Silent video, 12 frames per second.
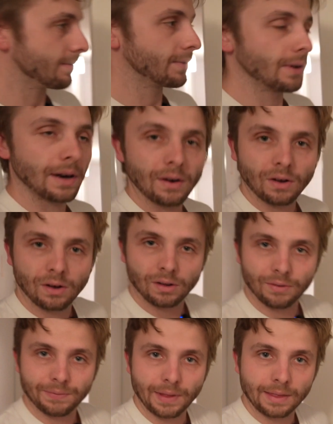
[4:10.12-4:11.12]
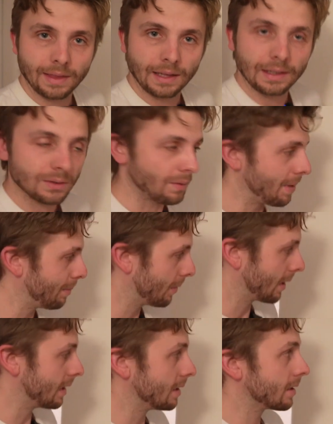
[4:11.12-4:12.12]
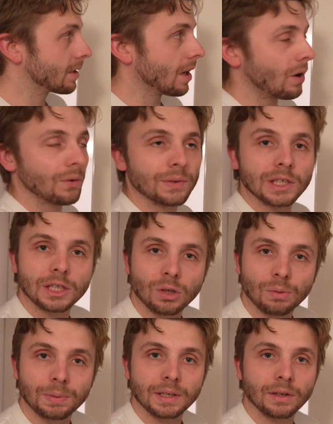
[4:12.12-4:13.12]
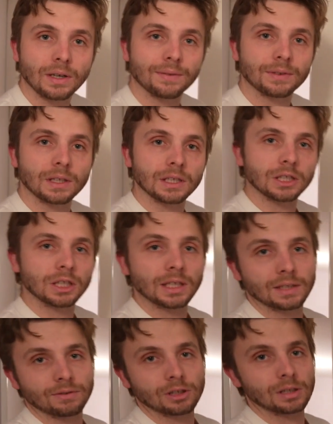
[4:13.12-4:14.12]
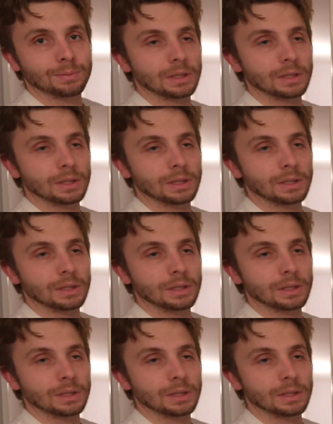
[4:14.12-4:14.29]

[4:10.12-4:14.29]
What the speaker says: for all of the things where people can just go. If they show up and they don't have clean sheets for some